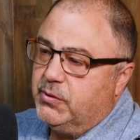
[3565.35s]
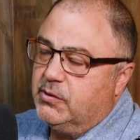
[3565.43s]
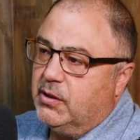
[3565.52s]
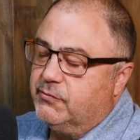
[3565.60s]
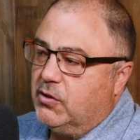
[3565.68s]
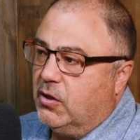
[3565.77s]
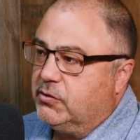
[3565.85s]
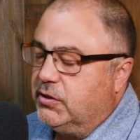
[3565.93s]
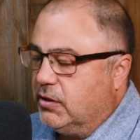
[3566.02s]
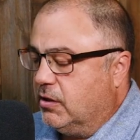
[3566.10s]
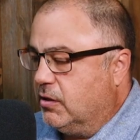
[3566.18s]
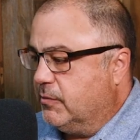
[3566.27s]
We, I've talked
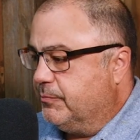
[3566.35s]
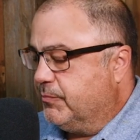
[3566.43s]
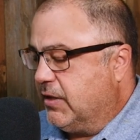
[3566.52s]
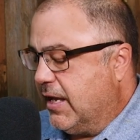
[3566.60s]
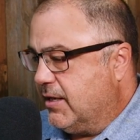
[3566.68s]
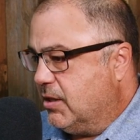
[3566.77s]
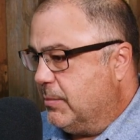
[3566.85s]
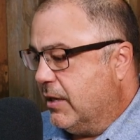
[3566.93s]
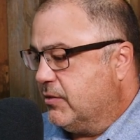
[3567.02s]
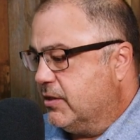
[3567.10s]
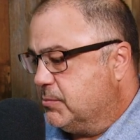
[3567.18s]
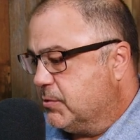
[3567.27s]
to um, Katie
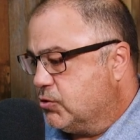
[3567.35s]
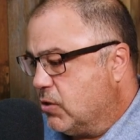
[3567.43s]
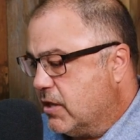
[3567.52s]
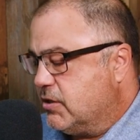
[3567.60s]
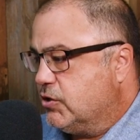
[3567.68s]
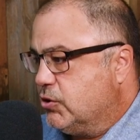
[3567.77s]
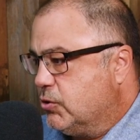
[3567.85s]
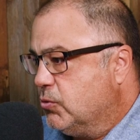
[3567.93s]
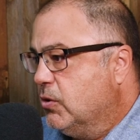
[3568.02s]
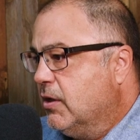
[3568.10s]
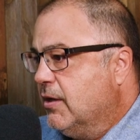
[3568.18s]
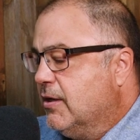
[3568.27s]
about this, but trying to
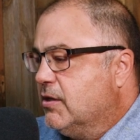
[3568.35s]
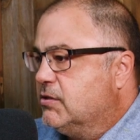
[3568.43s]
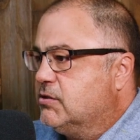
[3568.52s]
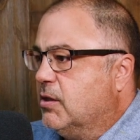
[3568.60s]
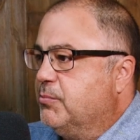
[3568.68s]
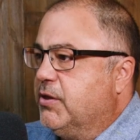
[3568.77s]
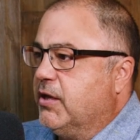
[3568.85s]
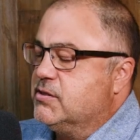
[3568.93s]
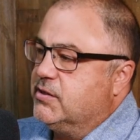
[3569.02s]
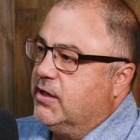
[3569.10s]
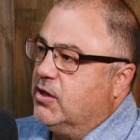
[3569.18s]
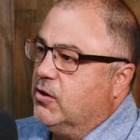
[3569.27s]
do some
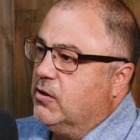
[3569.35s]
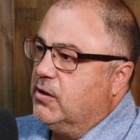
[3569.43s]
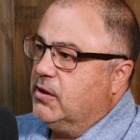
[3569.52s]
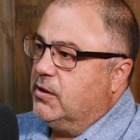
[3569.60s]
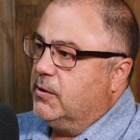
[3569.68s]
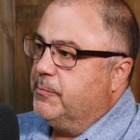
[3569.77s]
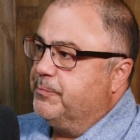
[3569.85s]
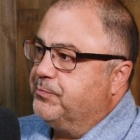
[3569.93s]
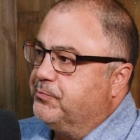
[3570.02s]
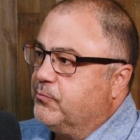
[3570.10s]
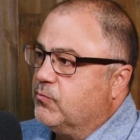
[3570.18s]
things that are um,